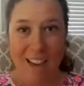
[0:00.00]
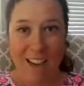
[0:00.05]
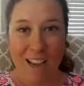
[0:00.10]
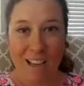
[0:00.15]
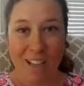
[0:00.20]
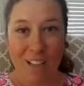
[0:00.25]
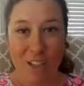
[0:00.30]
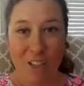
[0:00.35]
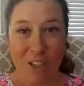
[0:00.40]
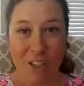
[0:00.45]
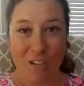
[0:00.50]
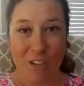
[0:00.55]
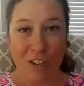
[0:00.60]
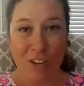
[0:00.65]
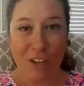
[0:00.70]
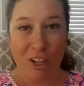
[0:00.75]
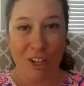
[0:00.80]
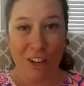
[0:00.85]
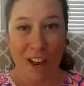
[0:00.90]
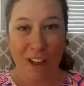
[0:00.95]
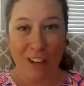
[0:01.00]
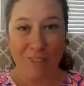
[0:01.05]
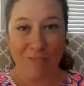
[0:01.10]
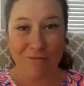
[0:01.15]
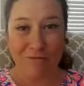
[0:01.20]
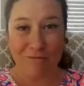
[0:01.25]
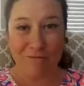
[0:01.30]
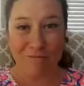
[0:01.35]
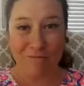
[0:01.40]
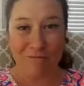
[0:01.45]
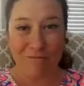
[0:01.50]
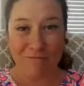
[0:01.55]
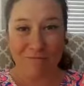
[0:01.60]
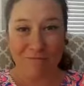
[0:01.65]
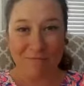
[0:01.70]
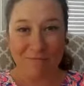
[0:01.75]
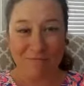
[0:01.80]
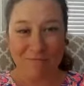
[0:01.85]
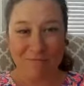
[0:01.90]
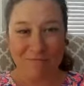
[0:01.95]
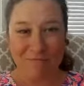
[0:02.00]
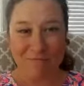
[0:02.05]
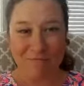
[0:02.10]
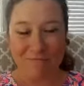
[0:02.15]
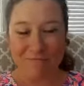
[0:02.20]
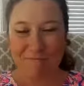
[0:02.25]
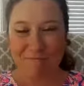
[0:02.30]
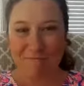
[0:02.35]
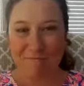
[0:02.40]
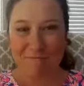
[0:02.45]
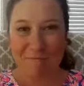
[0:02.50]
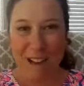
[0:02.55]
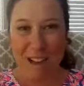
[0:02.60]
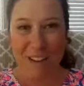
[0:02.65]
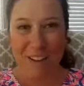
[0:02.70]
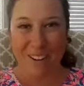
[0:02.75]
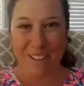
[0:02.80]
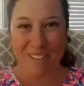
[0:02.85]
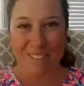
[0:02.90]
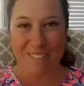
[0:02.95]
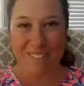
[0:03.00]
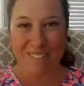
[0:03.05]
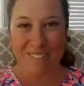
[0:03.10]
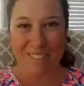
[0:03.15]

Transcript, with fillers: until you figure it out. Bye, y'all.